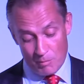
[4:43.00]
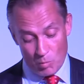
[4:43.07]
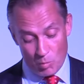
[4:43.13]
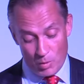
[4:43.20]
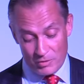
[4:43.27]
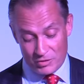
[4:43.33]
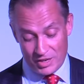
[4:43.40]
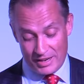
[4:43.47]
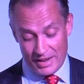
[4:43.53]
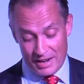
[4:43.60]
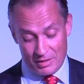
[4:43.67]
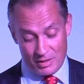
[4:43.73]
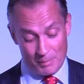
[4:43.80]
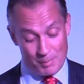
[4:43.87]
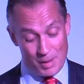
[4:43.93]
we've seen
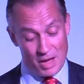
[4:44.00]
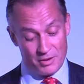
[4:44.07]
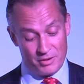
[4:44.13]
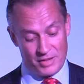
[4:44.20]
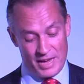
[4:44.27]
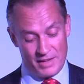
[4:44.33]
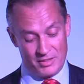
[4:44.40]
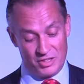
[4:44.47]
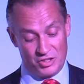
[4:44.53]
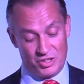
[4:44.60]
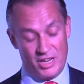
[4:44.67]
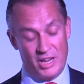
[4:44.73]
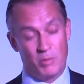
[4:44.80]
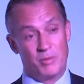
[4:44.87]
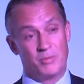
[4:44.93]
anything but that this
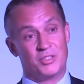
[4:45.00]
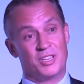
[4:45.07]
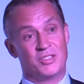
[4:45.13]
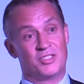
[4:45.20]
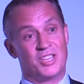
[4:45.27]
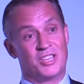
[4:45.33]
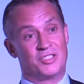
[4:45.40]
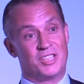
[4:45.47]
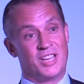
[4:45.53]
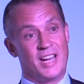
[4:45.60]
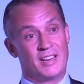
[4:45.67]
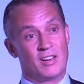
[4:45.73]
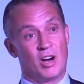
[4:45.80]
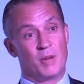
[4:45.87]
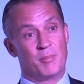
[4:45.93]
year. We've seen
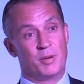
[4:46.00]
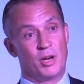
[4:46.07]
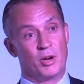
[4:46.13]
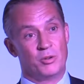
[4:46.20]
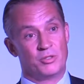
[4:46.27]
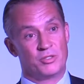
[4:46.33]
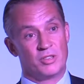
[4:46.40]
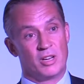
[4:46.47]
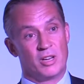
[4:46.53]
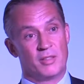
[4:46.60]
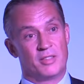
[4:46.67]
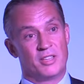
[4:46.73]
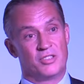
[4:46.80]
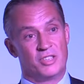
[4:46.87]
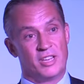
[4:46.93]
68
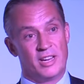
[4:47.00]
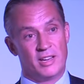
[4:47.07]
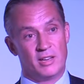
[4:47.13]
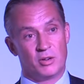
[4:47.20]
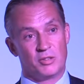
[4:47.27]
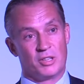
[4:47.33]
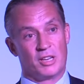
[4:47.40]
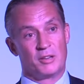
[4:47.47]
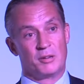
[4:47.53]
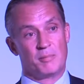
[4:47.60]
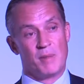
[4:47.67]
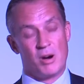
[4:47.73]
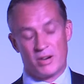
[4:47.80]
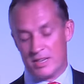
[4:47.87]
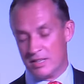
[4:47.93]
IPOs this year on the London
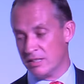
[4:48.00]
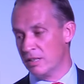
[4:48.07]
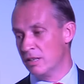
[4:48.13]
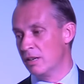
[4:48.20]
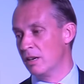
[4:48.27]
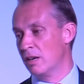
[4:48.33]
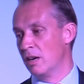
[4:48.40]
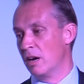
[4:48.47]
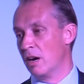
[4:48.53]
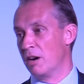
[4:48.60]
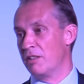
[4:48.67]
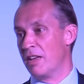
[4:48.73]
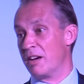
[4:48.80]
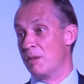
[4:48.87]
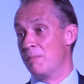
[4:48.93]
market.
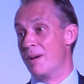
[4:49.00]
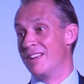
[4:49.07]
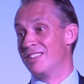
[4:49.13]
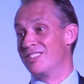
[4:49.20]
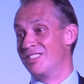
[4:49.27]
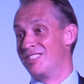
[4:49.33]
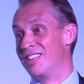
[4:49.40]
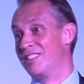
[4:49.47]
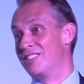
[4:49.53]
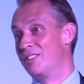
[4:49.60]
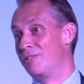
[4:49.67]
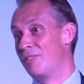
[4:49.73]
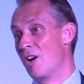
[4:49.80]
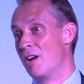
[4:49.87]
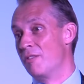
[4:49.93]
That compares to
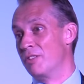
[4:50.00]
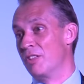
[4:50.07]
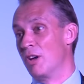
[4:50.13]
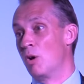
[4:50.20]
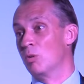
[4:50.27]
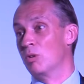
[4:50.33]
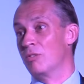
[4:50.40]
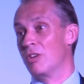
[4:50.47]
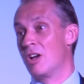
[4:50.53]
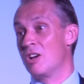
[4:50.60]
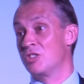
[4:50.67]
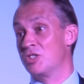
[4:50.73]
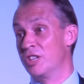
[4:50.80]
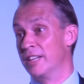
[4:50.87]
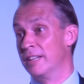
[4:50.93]
65 in the whole of
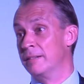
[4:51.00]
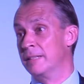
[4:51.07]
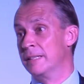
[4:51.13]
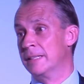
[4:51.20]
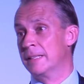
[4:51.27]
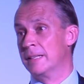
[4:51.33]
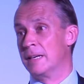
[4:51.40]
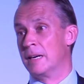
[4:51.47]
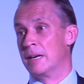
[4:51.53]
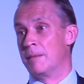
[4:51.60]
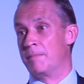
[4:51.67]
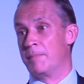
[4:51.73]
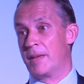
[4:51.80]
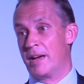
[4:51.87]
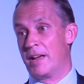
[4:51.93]
last year.
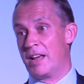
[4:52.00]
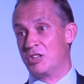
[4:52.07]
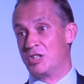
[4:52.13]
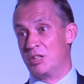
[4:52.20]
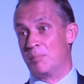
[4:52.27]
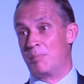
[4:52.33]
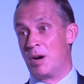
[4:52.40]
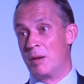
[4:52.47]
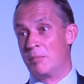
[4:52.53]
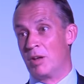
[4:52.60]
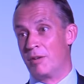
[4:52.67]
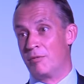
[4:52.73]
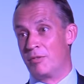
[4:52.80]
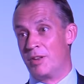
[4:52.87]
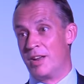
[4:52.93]
And actually, the
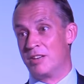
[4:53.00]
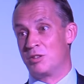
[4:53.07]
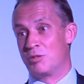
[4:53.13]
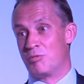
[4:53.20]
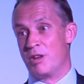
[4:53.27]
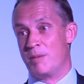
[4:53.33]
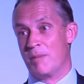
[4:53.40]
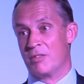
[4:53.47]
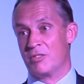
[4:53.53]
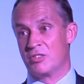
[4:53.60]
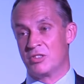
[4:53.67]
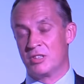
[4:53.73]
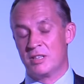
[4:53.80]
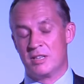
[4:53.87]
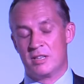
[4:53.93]
pipeline for the next 3
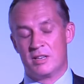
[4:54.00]
months